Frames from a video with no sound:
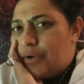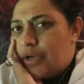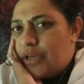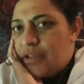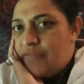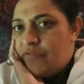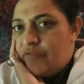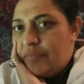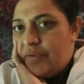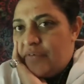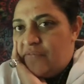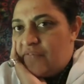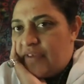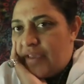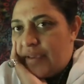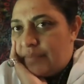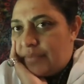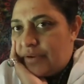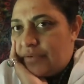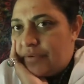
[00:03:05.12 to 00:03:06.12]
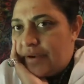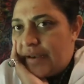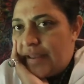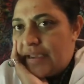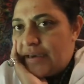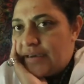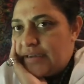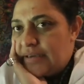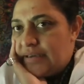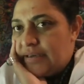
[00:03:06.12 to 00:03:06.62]
might even be family
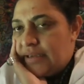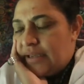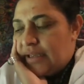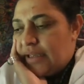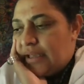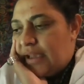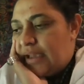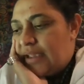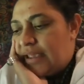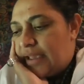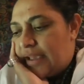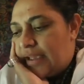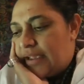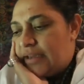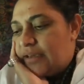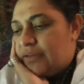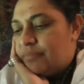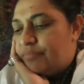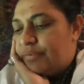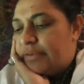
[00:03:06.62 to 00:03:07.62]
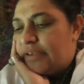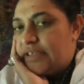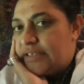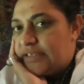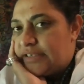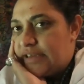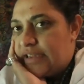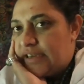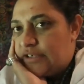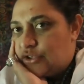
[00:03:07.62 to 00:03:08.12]
related. Again,
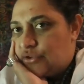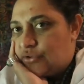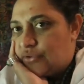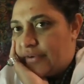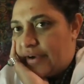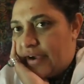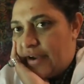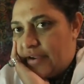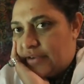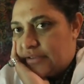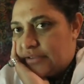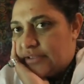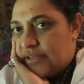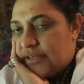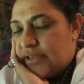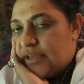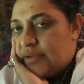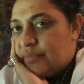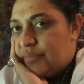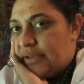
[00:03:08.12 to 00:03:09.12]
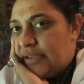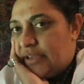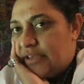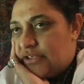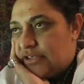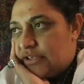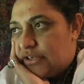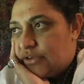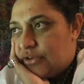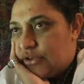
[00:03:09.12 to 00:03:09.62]
please stand your ground.
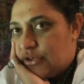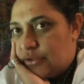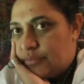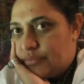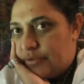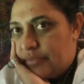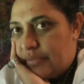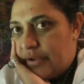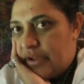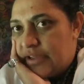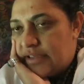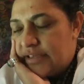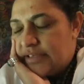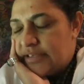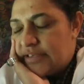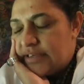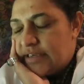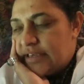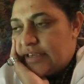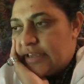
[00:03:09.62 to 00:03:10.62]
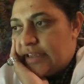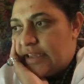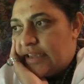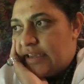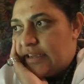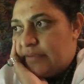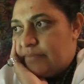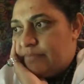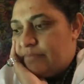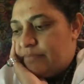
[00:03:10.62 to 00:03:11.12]
Please don't compromise,
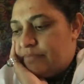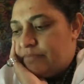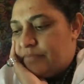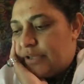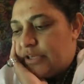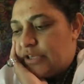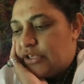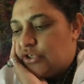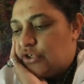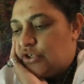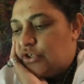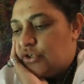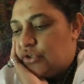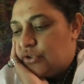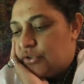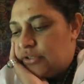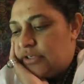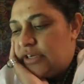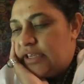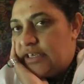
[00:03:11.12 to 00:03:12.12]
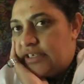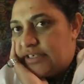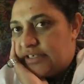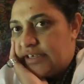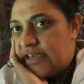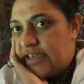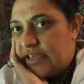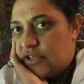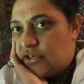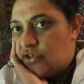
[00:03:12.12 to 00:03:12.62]
because you need to
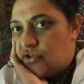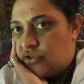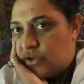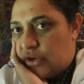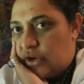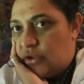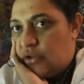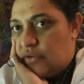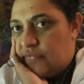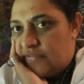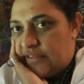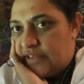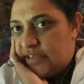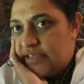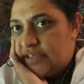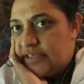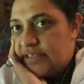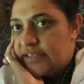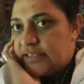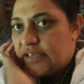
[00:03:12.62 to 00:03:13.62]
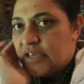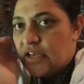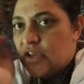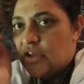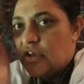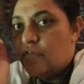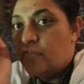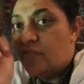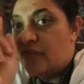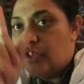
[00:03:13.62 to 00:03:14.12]
take control of this
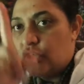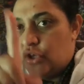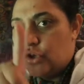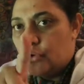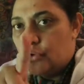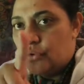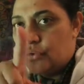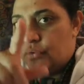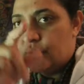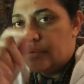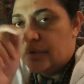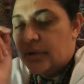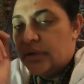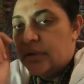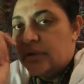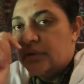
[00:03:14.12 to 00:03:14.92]
for you,